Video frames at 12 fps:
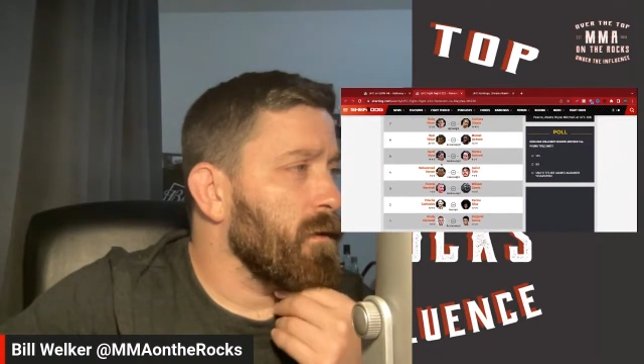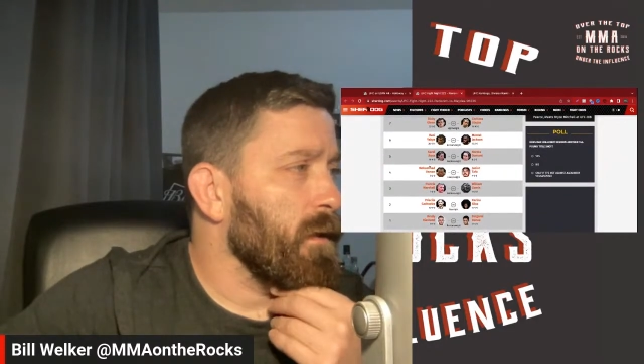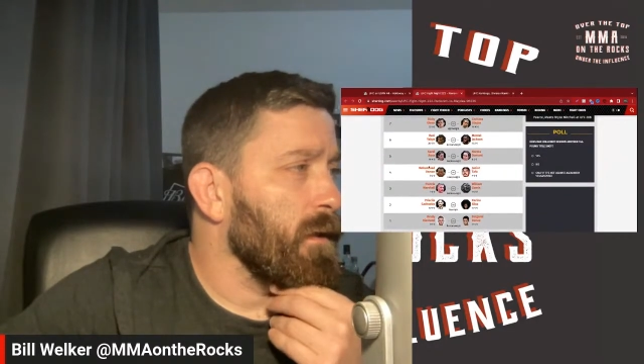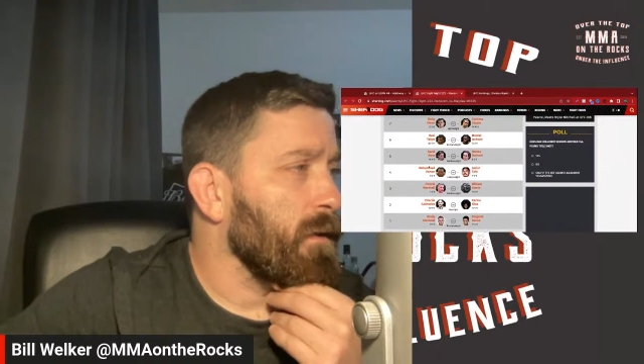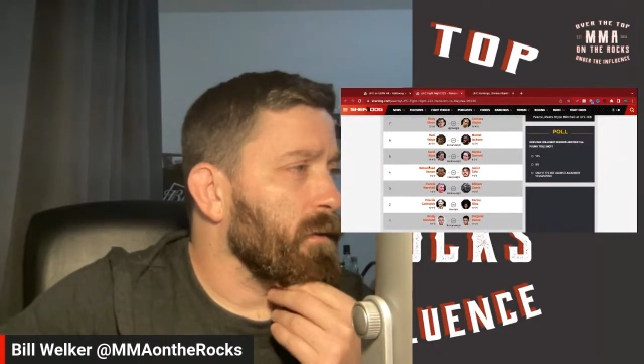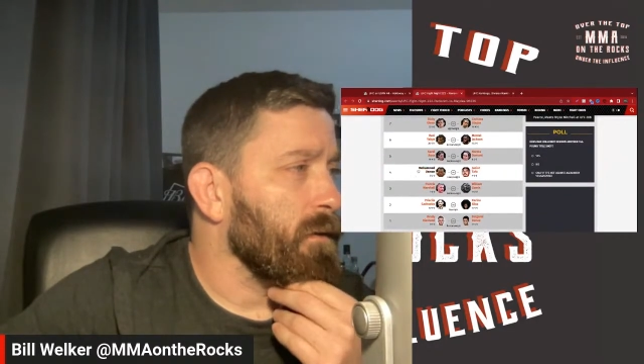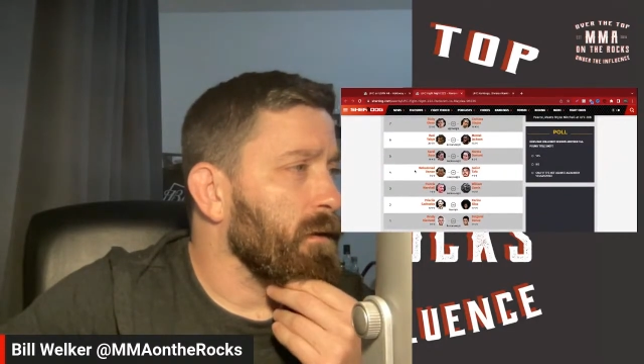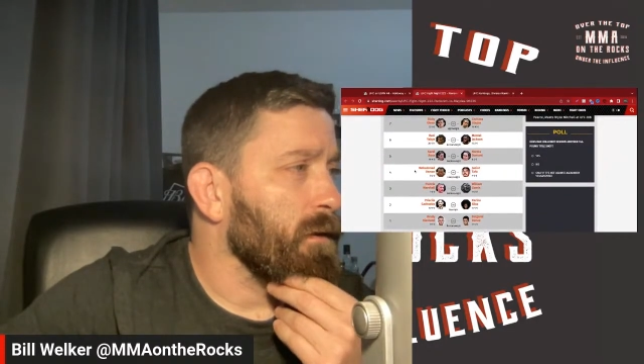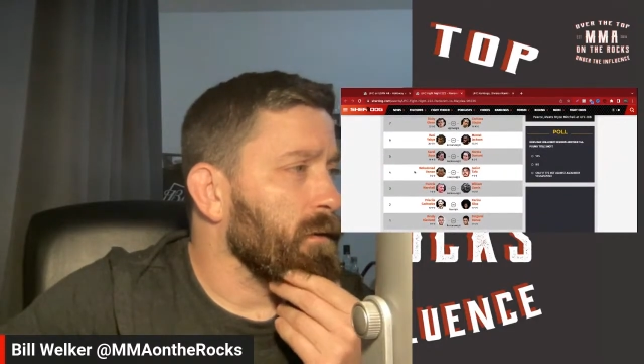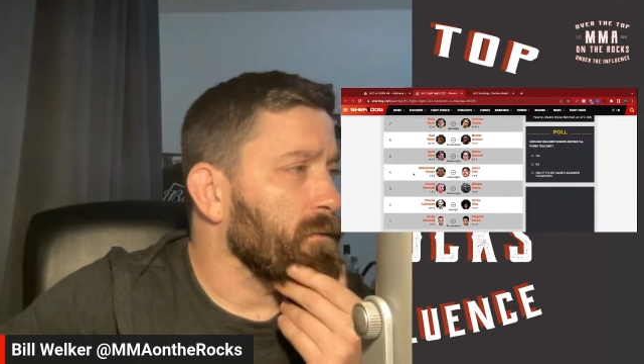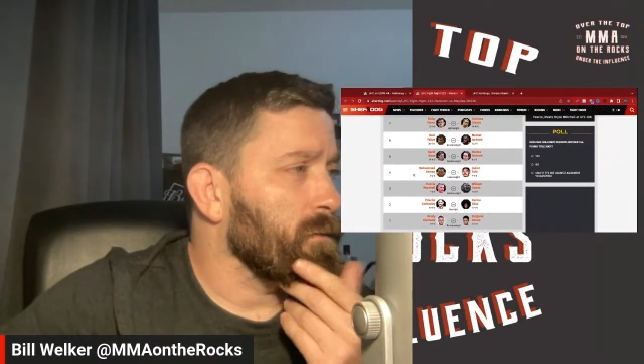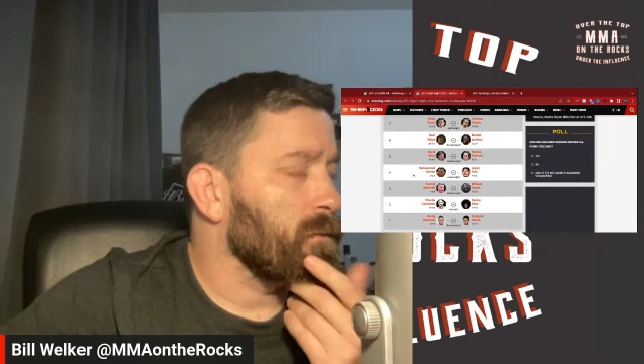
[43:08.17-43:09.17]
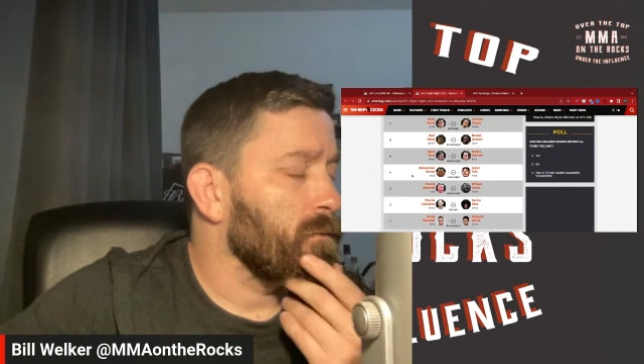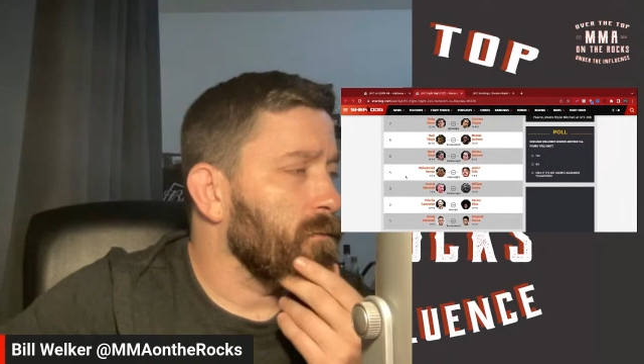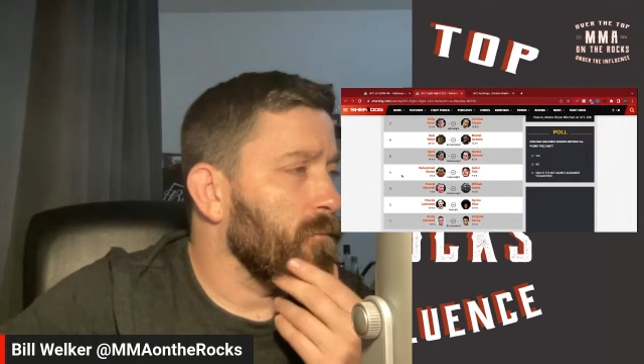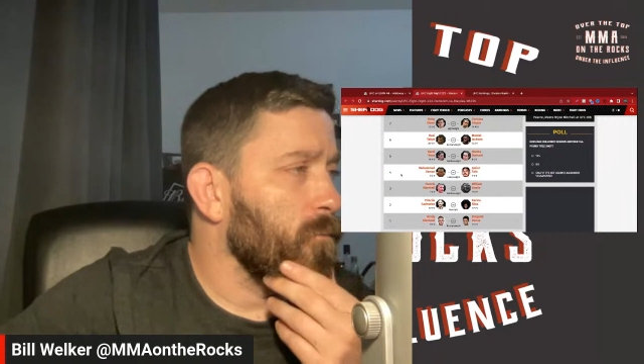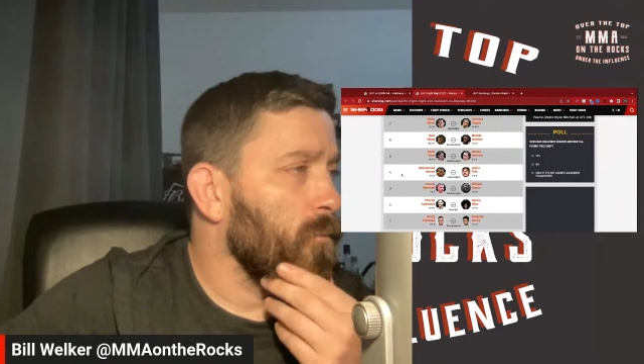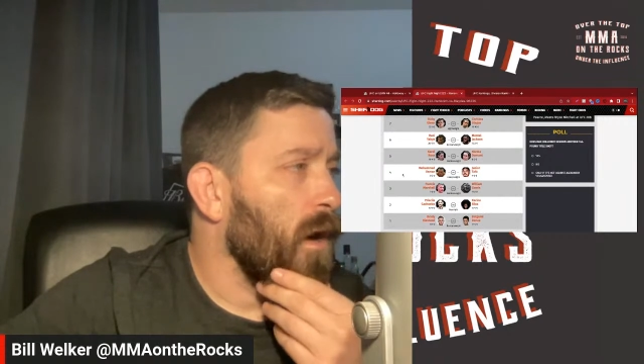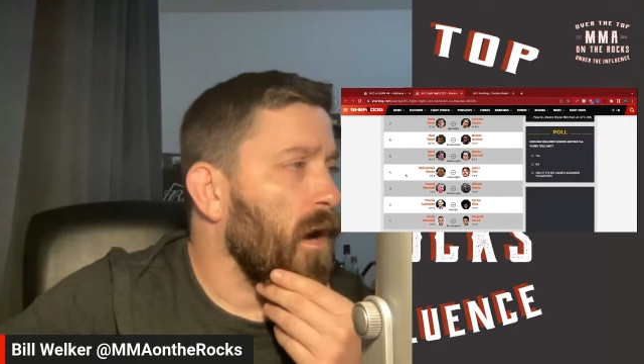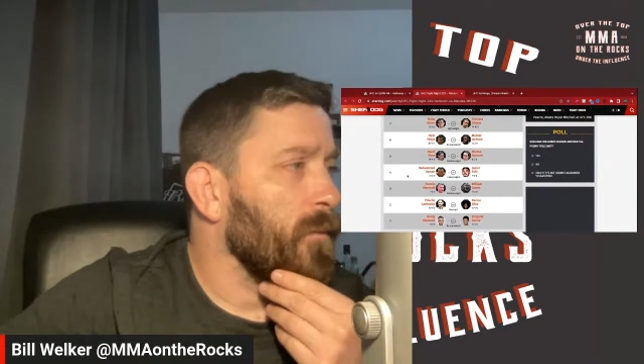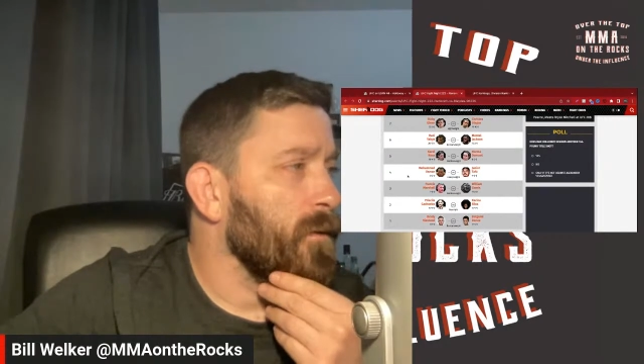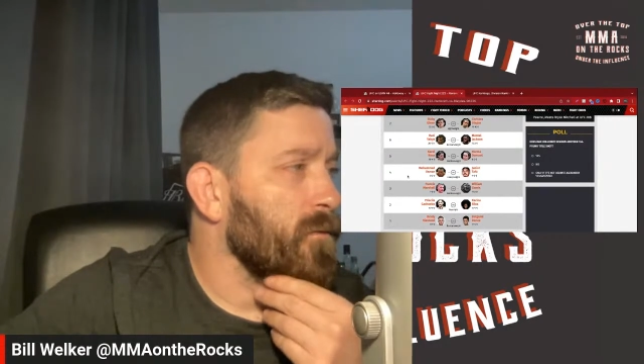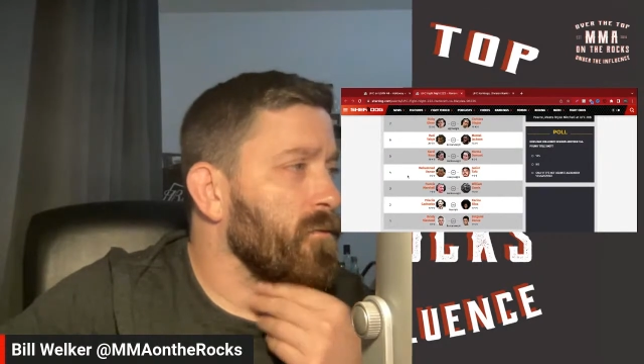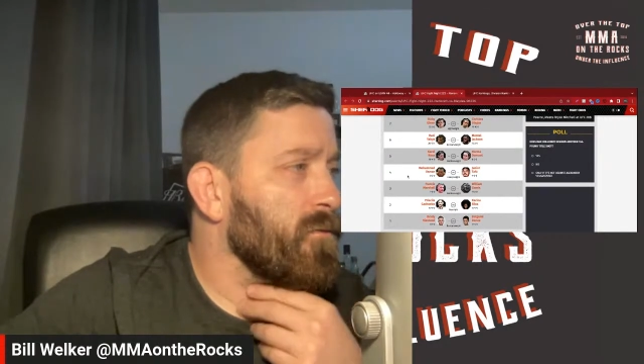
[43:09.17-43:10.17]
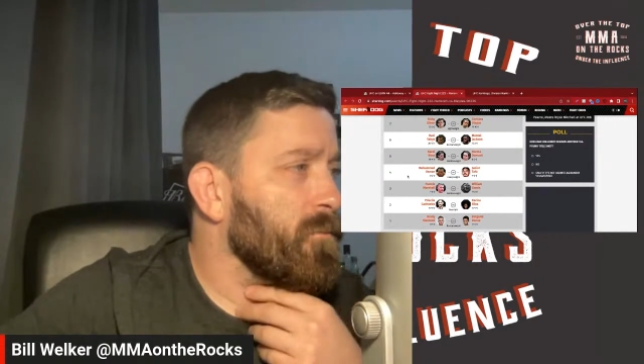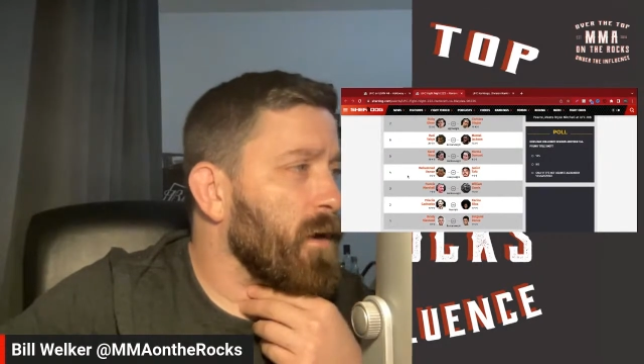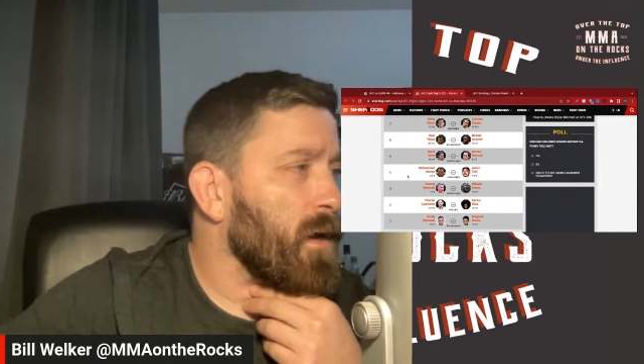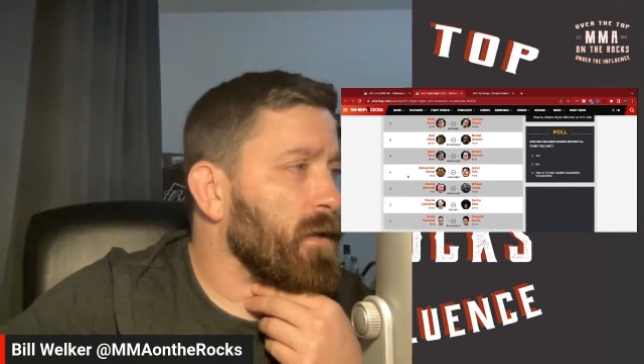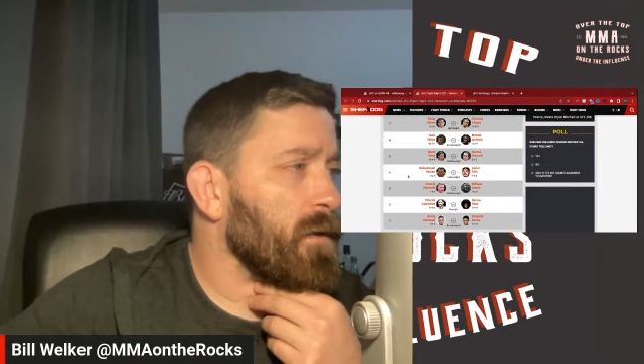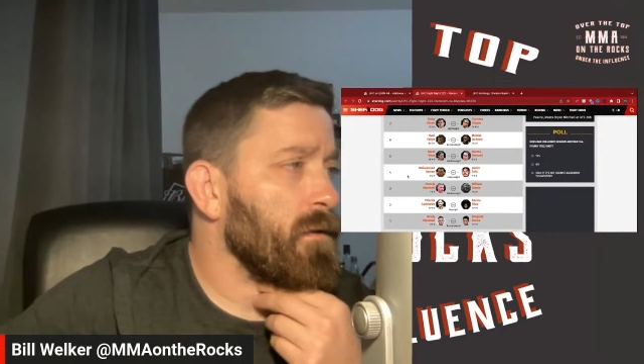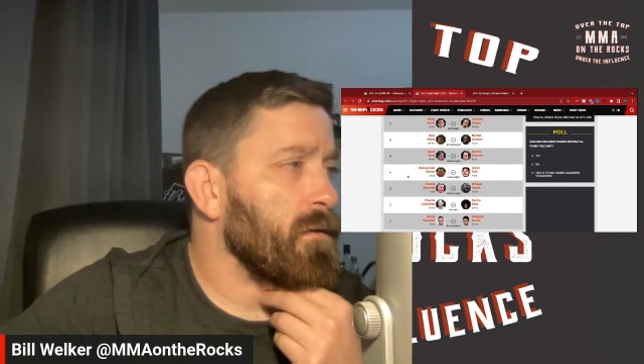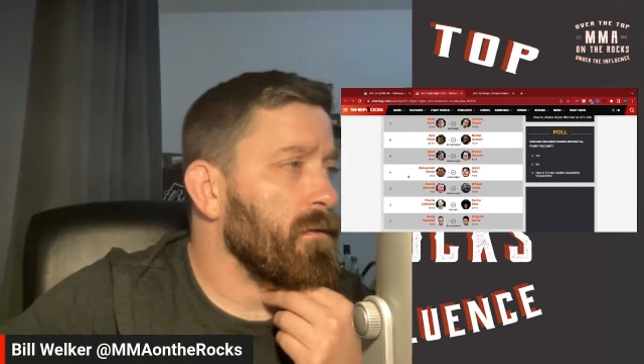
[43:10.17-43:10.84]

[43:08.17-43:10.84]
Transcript: and Muhammad Usman,